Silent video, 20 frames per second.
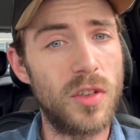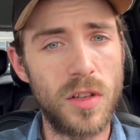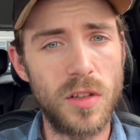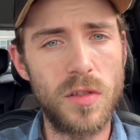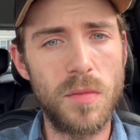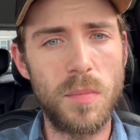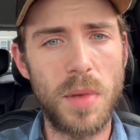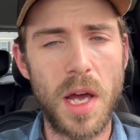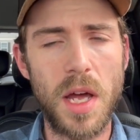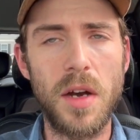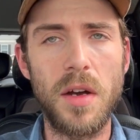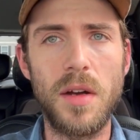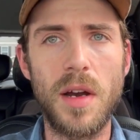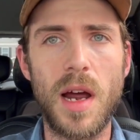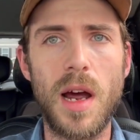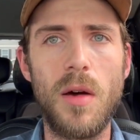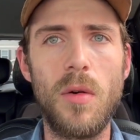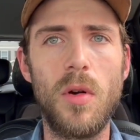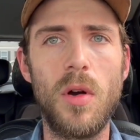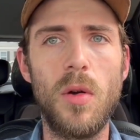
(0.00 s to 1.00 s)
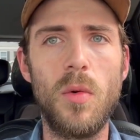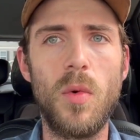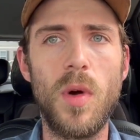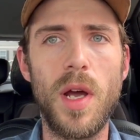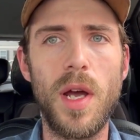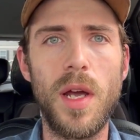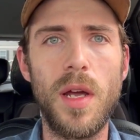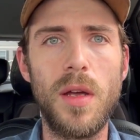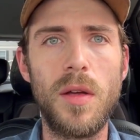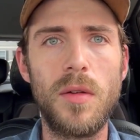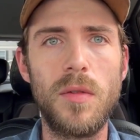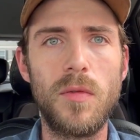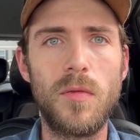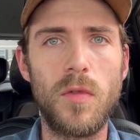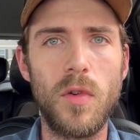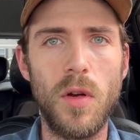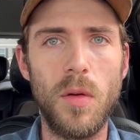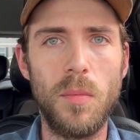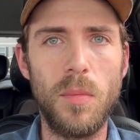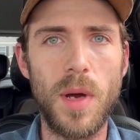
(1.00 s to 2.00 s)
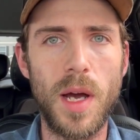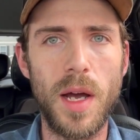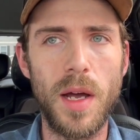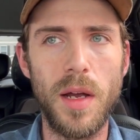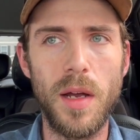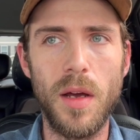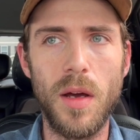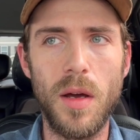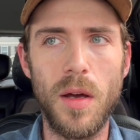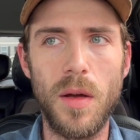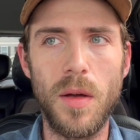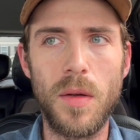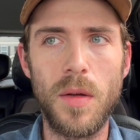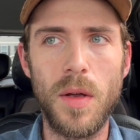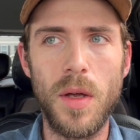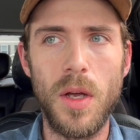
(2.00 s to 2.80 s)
It's about an hour away from my